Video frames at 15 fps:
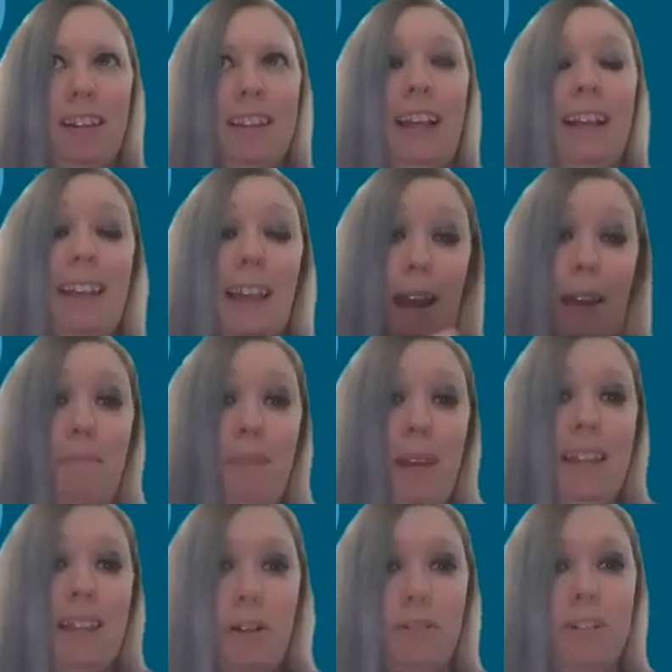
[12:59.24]
can
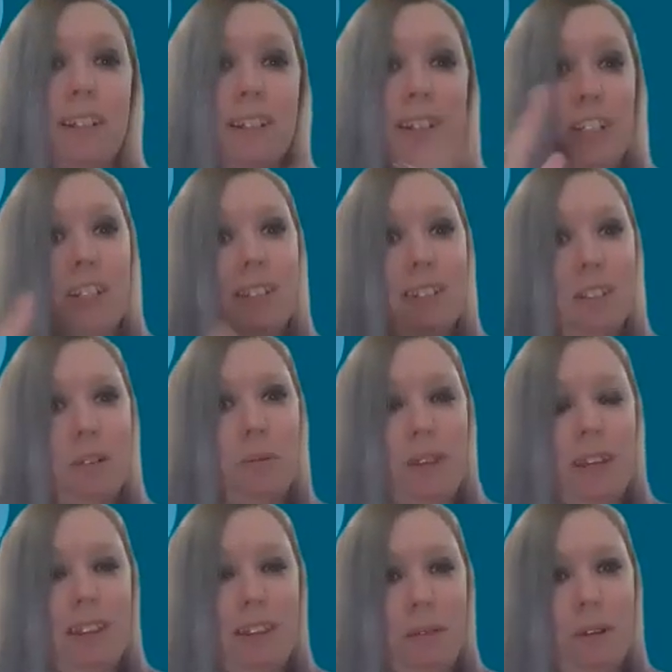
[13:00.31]
be those conditions that
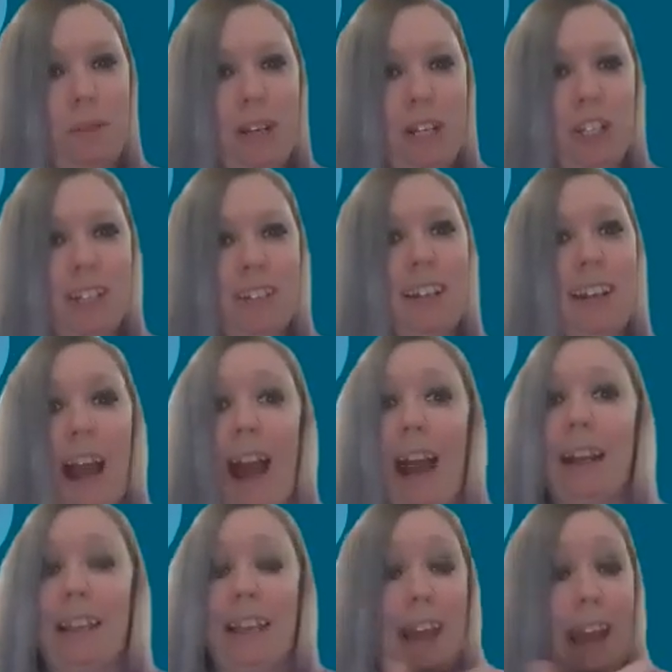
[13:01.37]
we mentioned
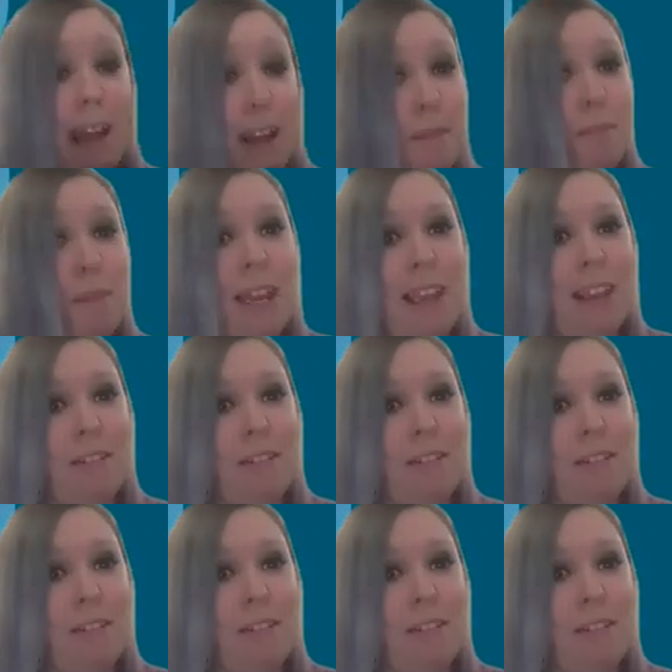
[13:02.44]
can be